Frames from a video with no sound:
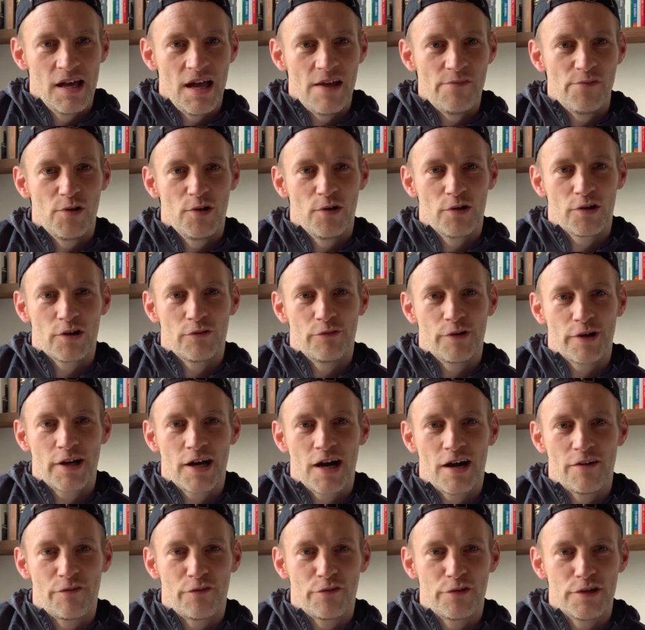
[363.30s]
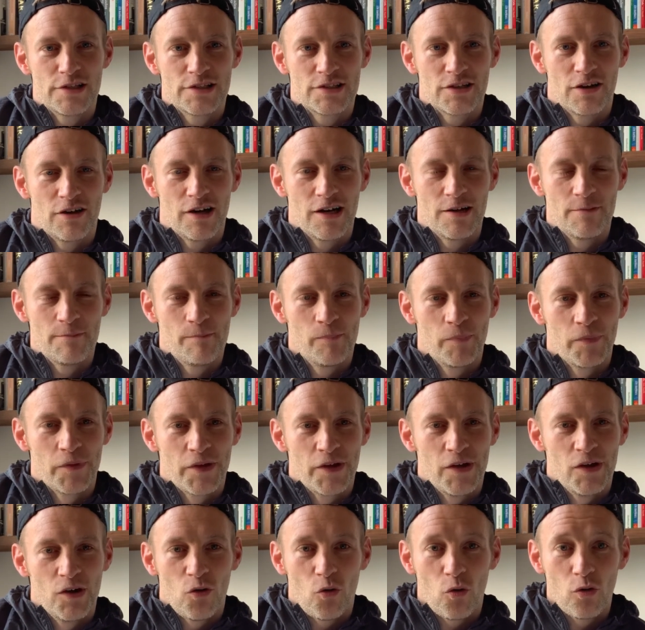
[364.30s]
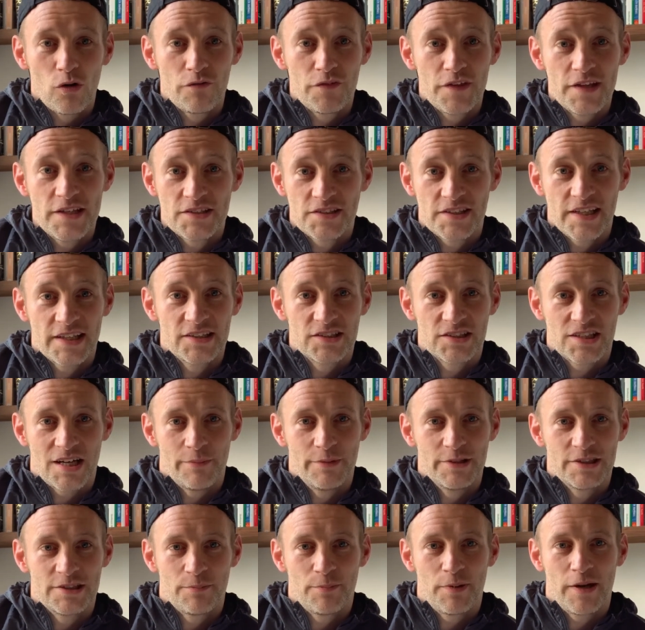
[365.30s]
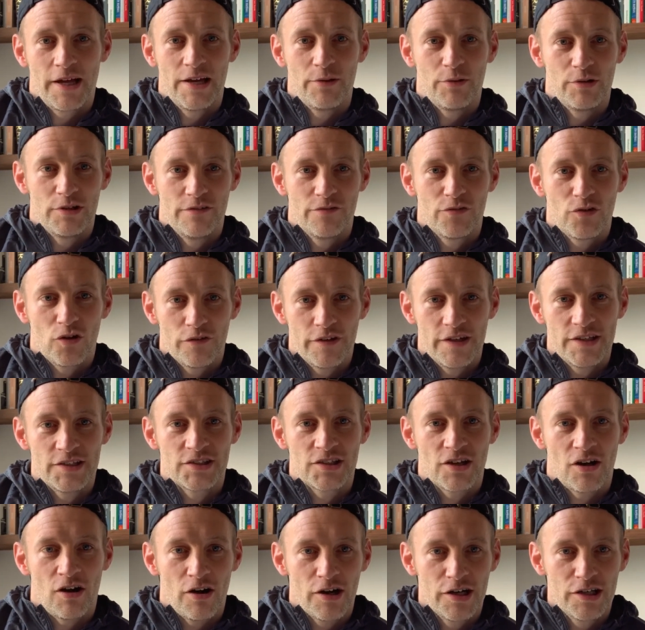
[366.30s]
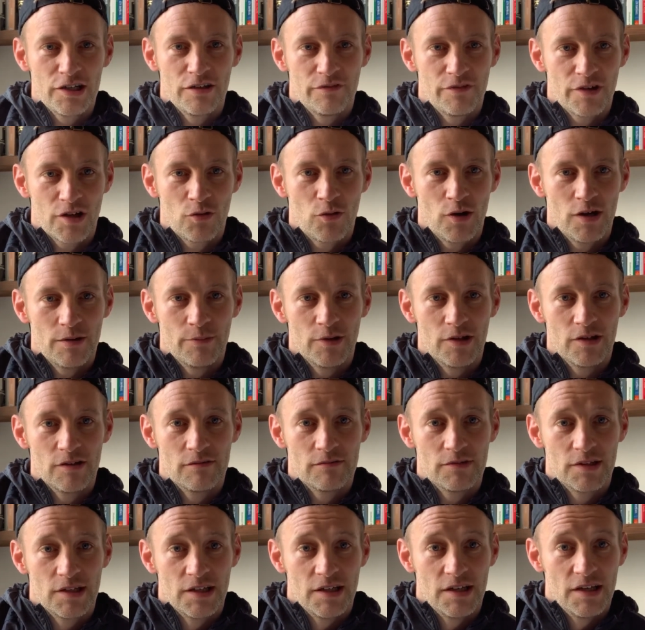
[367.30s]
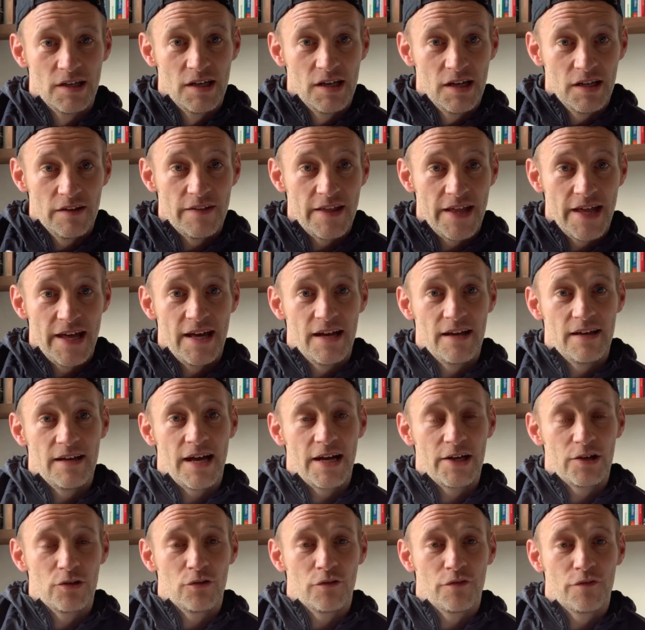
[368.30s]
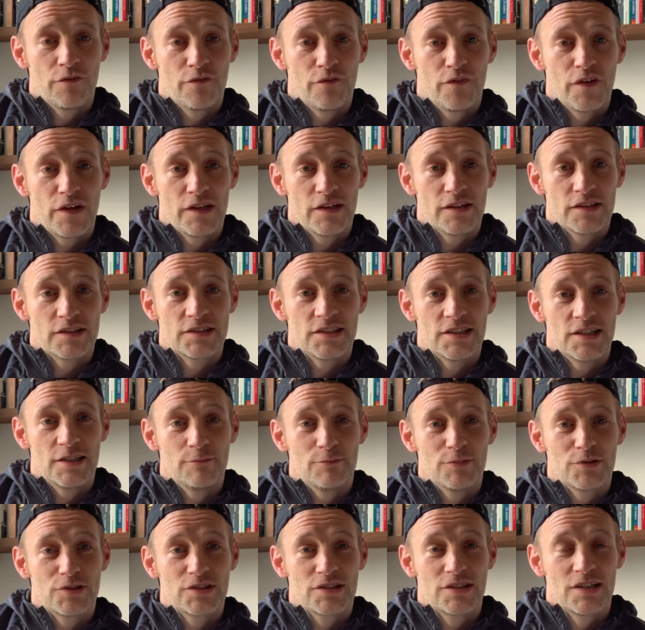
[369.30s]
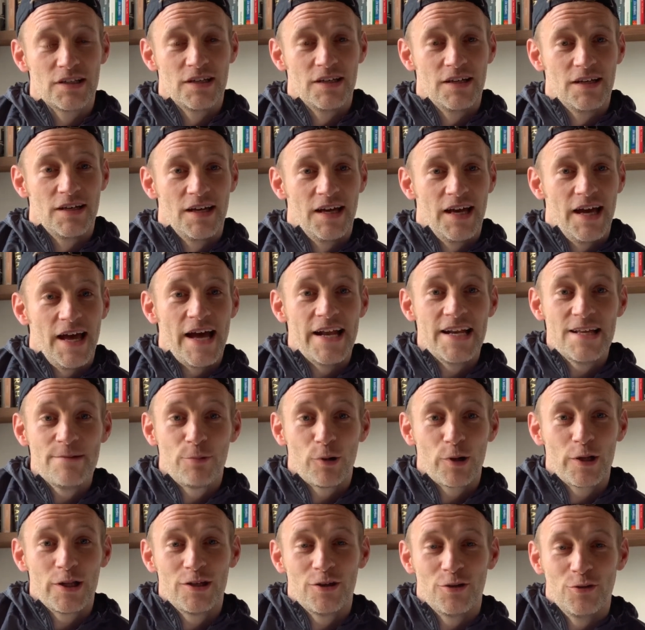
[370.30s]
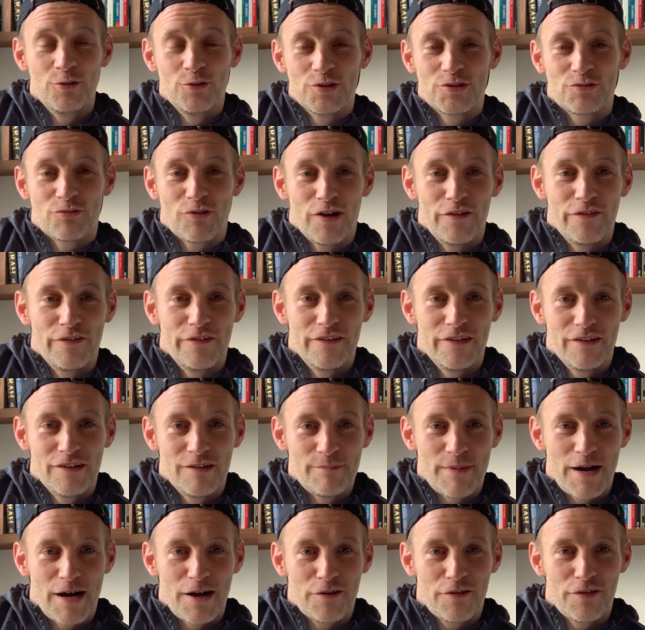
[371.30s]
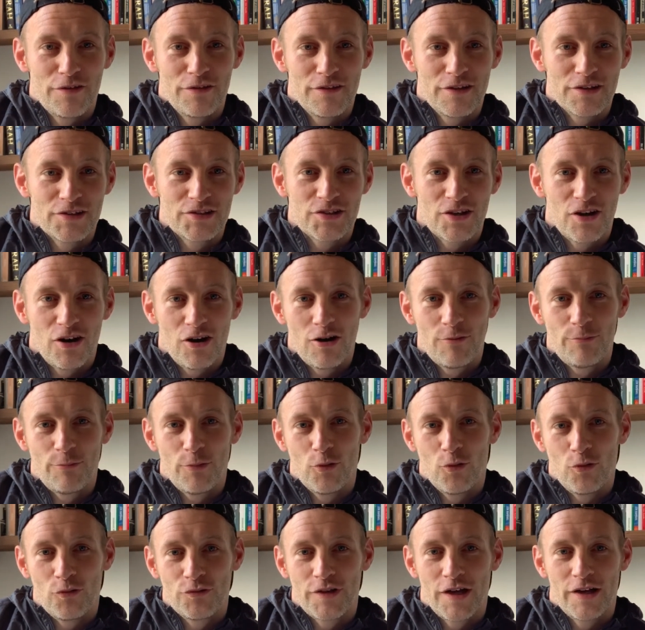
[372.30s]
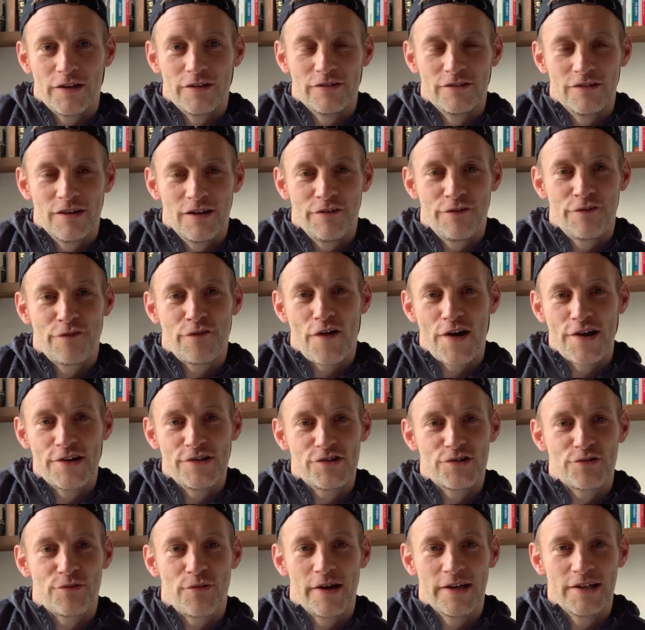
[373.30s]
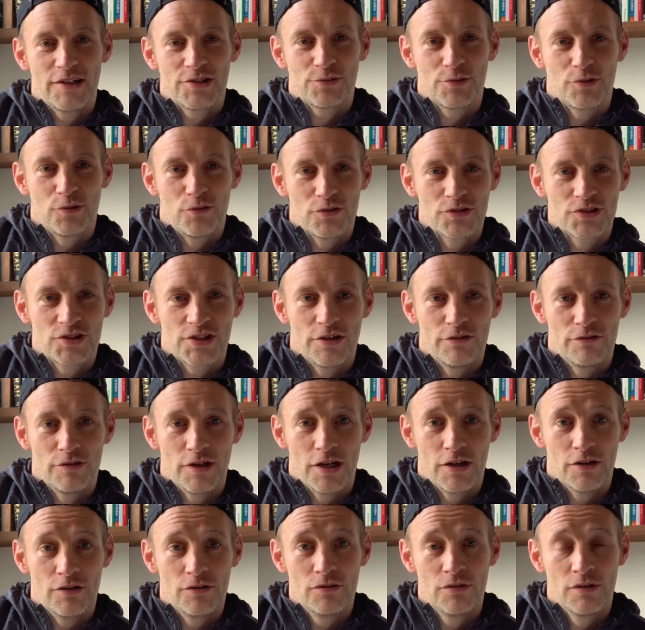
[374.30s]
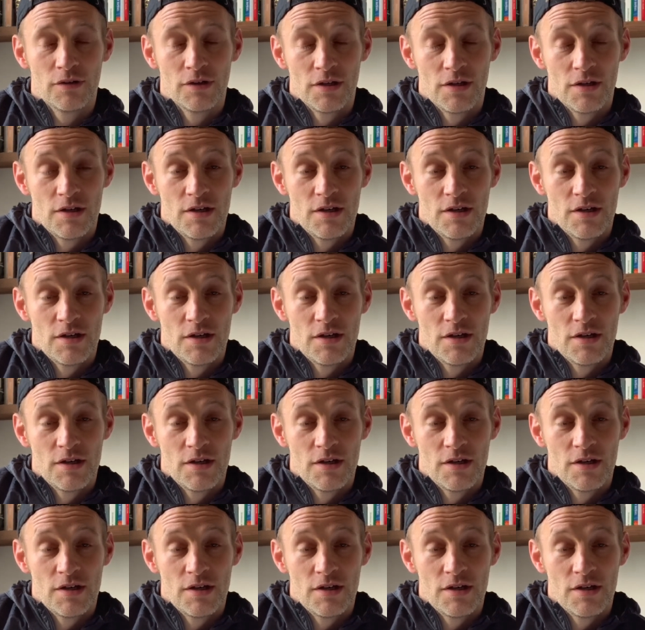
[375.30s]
if you look at recovery time, all of these things come into play when you've got this kind of equipment there at your fingertips. Anybody who has run the Marathon des Sables or done a French race will also know